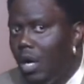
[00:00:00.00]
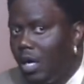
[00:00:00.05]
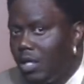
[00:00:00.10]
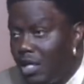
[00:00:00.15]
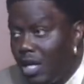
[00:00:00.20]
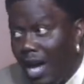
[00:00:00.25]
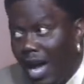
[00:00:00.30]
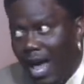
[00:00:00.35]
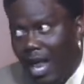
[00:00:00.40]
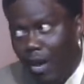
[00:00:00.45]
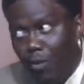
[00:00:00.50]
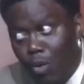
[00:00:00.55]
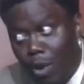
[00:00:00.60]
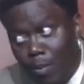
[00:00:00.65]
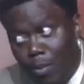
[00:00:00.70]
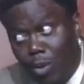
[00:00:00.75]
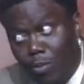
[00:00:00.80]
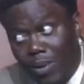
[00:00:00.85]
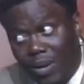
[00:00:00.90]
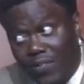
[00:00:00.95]
I think he holler
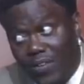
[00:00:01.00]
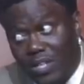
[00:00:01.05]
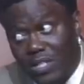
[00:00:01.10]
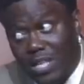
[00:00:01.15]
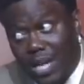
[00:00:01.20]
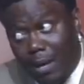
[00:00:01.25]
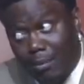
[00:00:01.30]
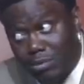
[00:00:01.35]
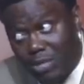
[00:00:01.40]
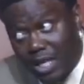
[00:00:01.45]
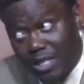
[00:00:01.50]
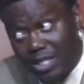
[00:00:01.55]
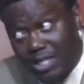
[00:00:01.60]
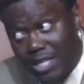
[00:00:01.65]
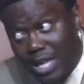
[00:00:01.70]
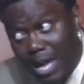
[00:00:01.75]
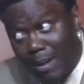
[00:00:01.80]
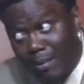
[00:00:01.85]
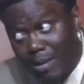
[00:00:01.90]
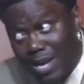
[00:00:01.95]
one more motherfucking time, take
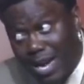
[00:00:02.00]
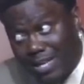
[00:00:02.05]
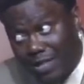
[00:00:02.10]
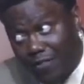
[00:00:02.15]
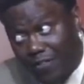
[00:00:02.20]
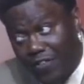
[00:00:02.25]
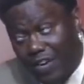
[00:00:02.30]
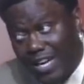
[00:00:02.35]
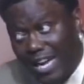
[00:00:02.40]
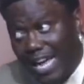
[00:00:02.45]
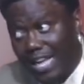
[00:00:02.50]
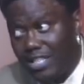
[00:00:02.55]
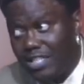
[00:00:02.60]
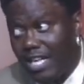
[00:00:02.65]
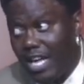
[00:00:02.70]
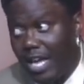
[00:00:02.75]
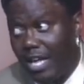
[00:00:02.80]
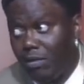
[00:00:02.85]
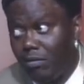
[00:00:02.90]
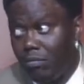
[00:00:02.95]
this hammer and knock the fuck out of
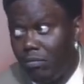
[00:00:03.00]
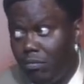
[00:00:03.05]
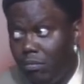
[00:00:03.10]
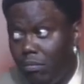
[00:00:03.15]
his ass.